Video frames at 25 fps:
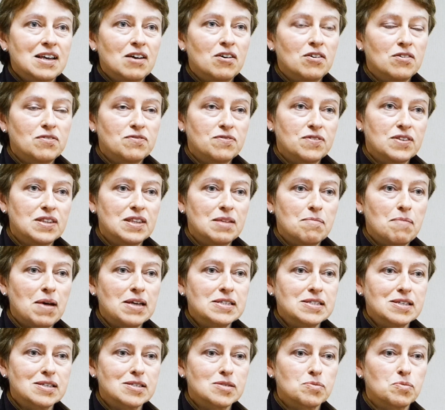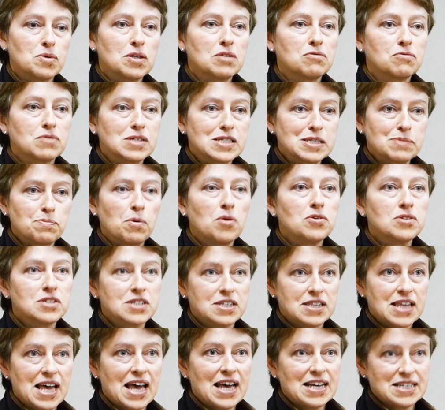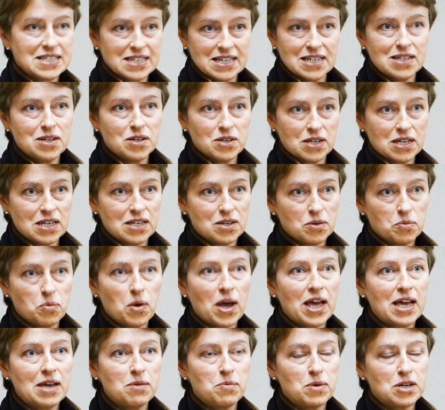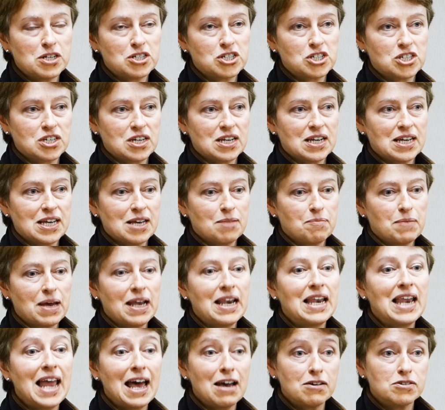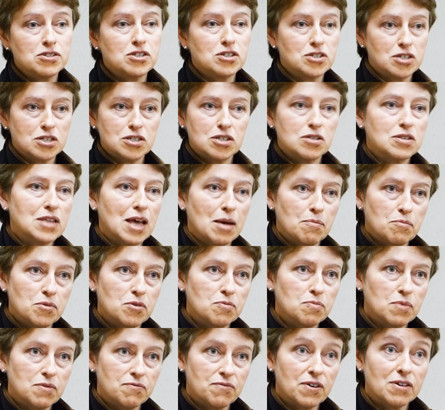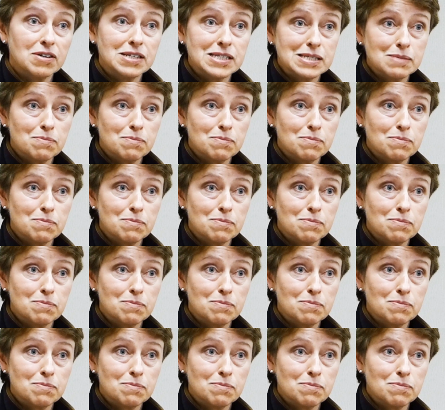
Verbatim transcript: often the muscles will respond to that in a, in a way which um, allows you to do that movement very